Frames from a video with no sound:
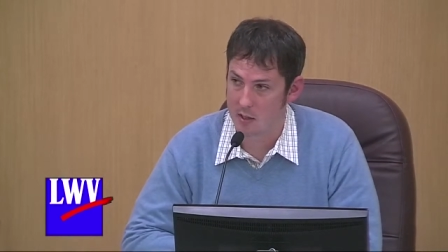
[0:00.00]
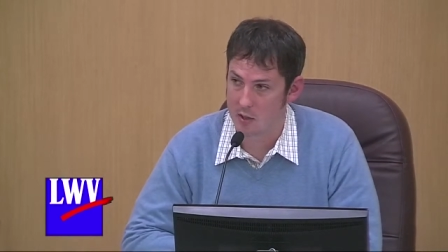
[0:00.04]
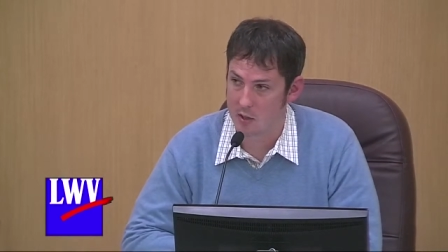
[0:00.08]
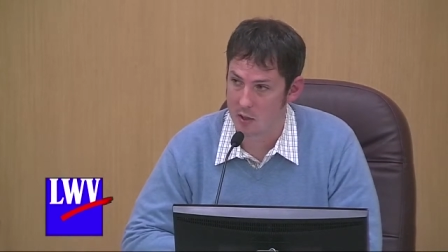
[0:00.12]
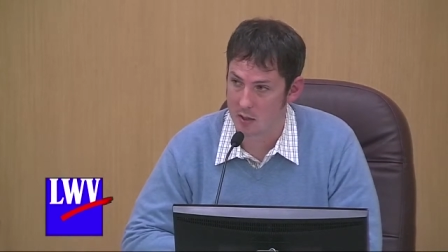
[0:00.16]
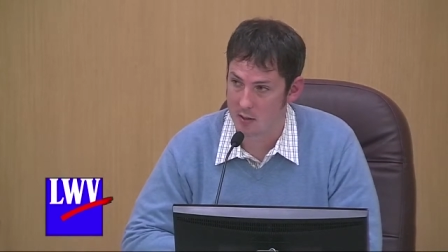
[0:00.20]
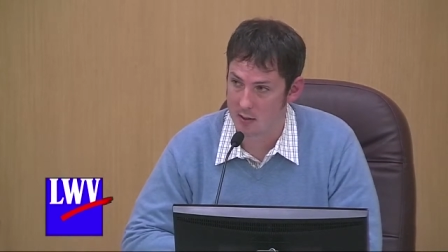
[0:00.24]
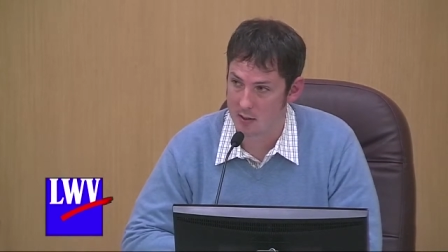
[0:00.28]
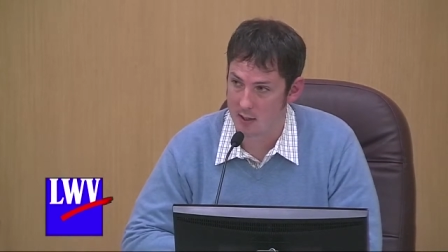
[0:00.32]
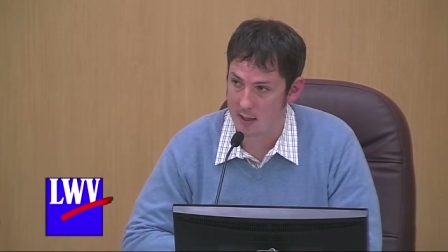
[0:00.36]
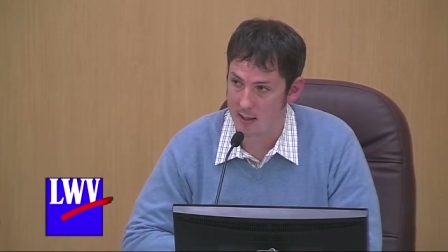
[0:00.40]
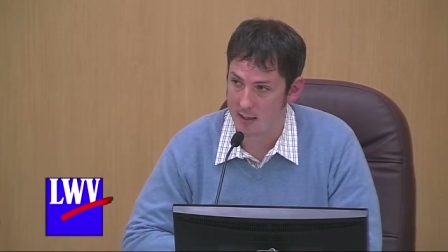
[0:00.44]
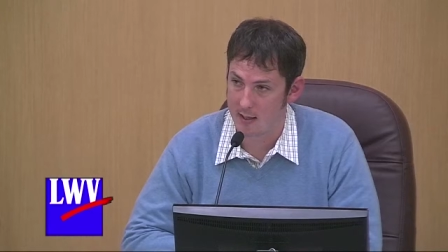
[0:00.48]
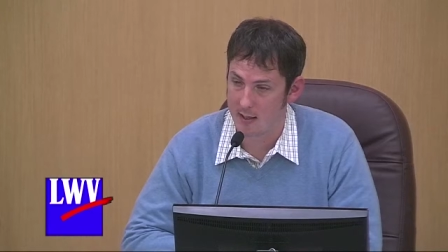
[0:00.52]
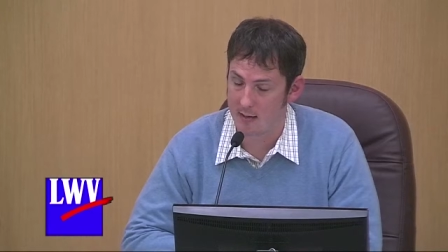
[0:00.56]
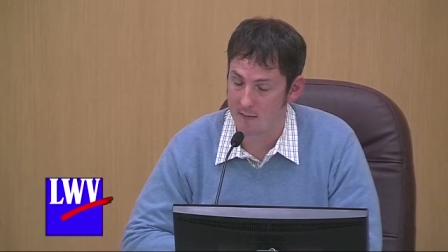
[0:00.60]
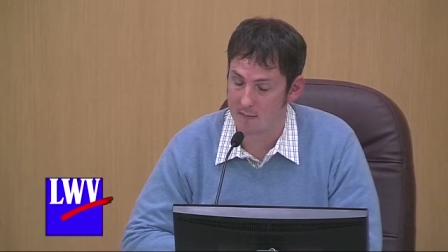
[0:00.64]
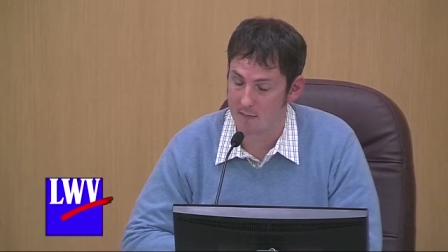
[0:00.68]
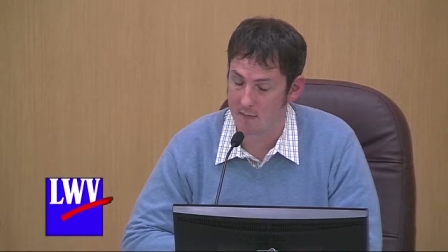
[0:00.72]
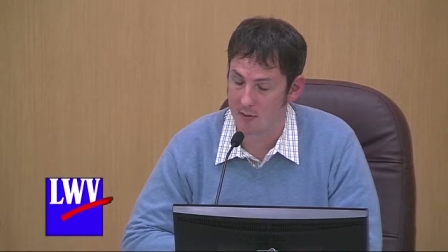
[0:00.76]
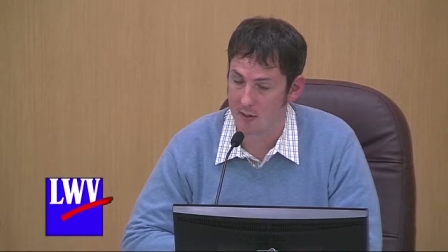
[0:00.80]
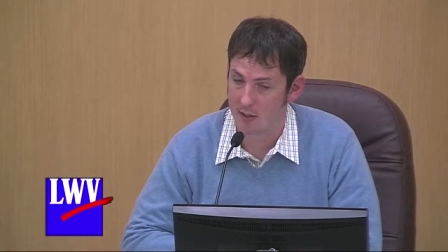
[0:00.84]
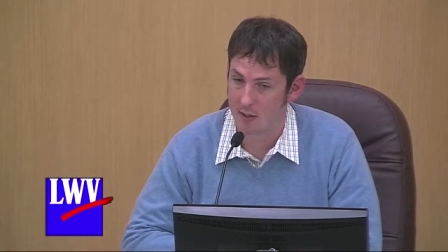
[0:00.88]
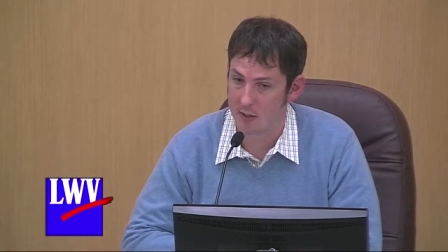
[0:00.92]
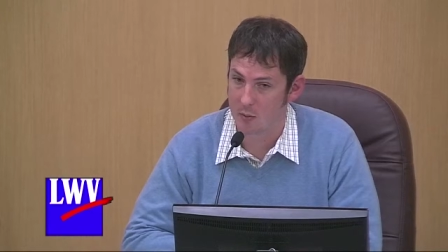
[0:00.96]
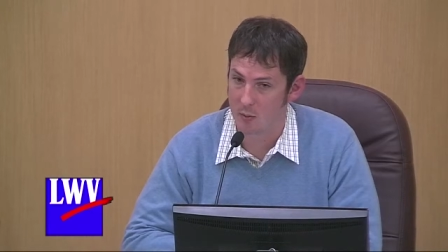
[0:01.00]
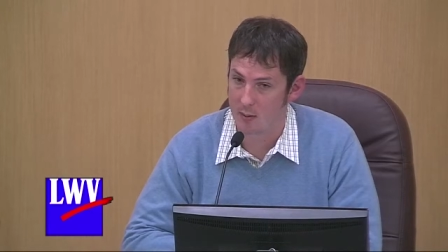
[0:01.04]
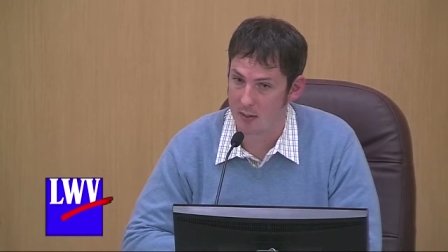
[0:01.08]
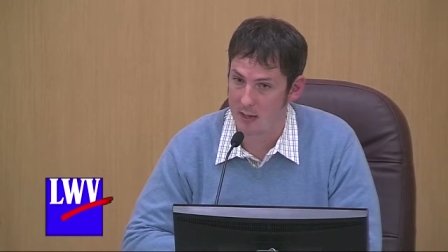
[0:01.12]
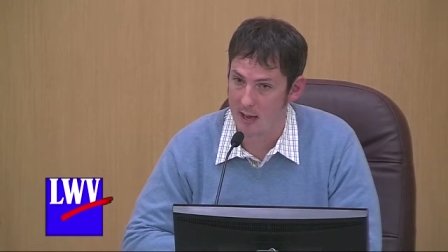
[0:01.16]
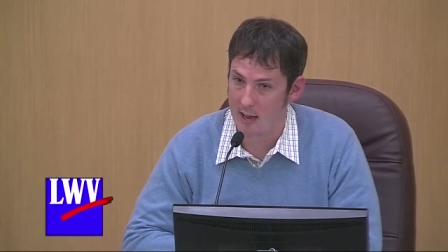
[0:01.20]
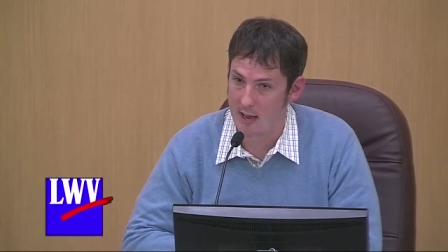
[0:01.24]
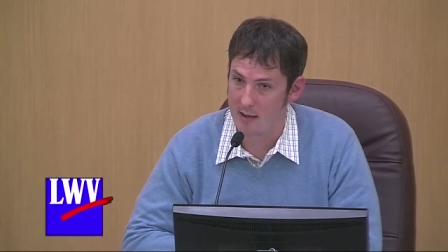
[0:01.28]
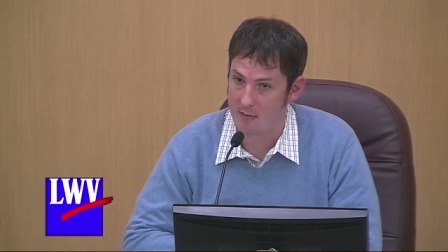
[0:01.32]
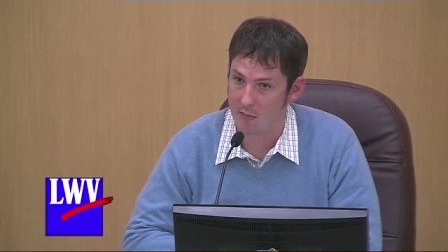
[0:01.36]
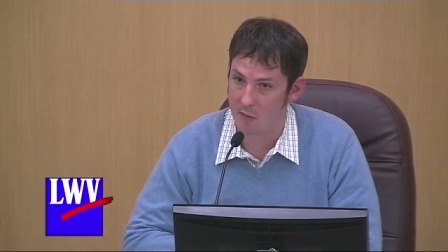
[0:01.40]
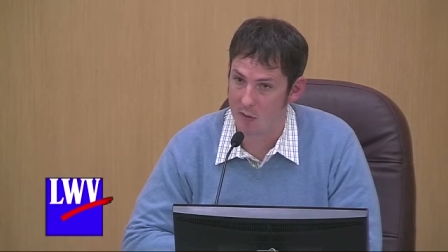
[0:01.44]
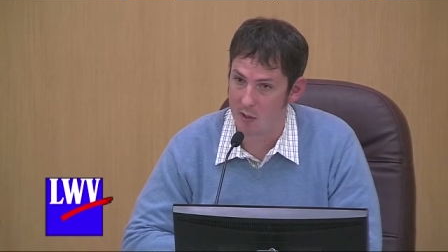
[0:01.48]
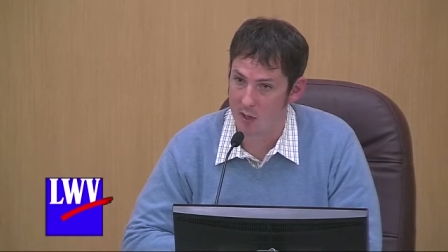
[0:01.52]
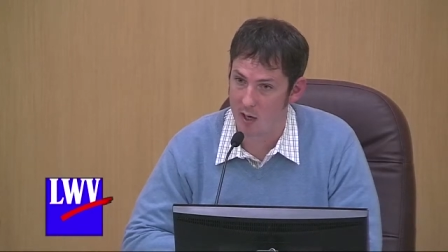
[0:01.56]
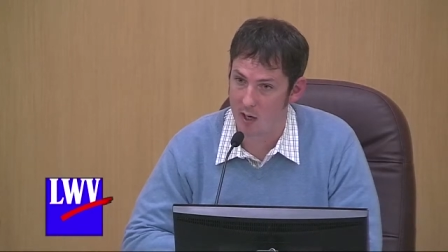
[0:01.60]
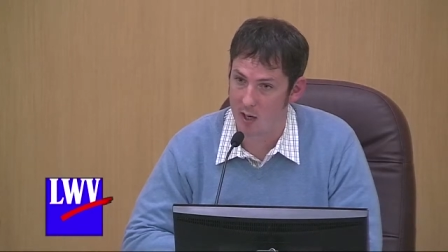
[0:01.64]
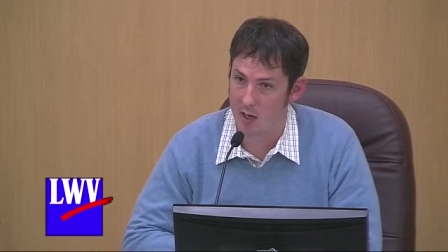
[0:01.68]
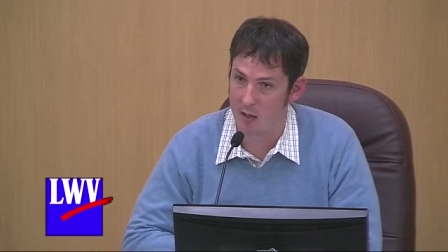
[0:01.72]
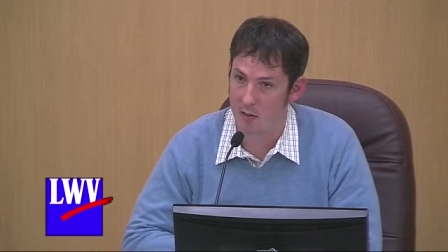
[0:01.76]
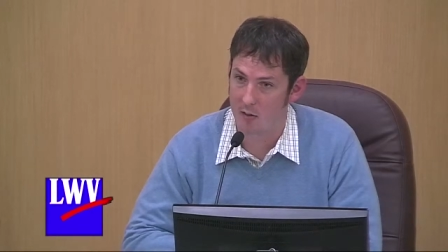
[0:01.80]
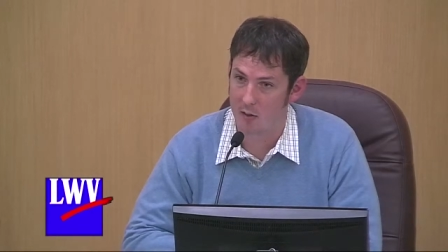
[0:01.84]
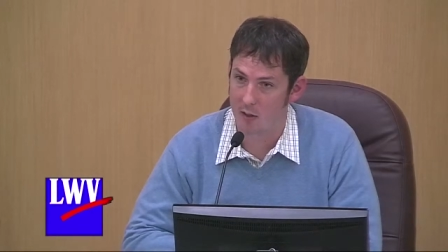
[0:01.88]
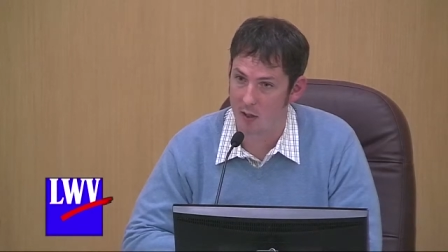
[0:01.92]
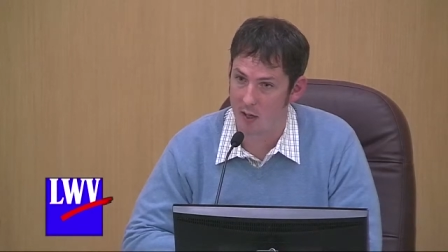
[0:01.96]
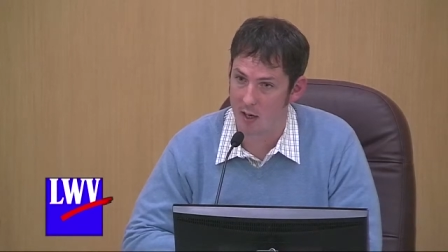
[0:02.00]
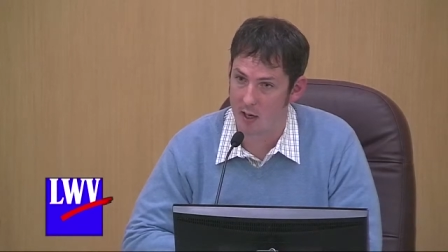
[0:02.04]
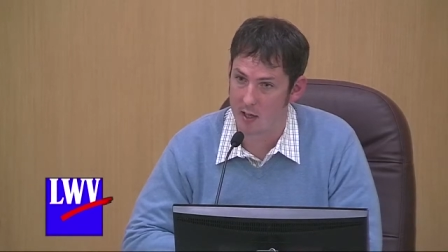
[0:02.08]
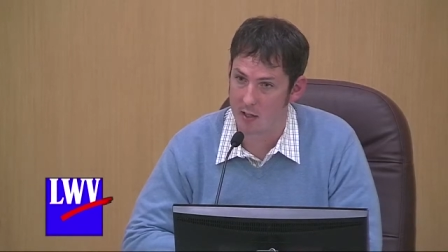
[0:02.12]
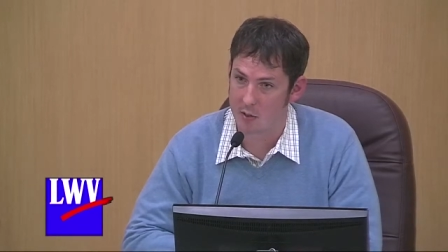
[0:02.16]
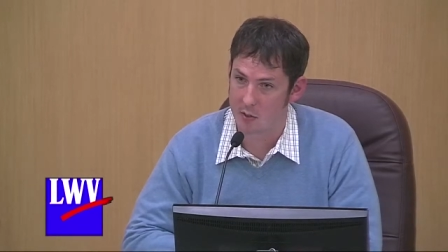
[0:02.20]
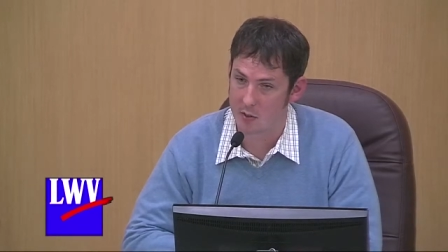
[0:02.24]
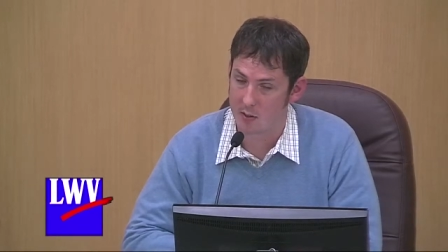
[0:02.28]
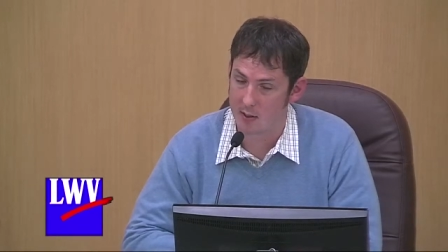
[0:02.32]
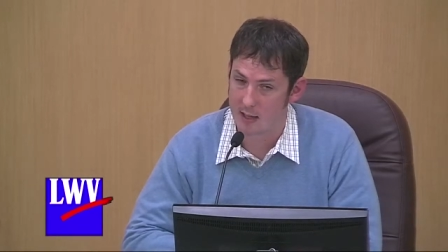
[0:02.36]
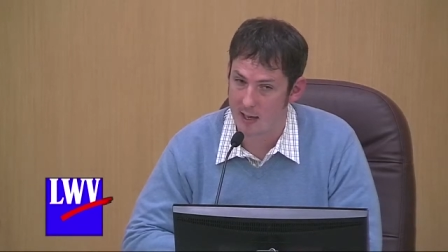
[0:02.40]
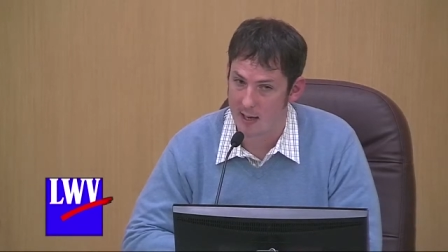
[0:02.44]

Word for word: just like it conflicts with every other country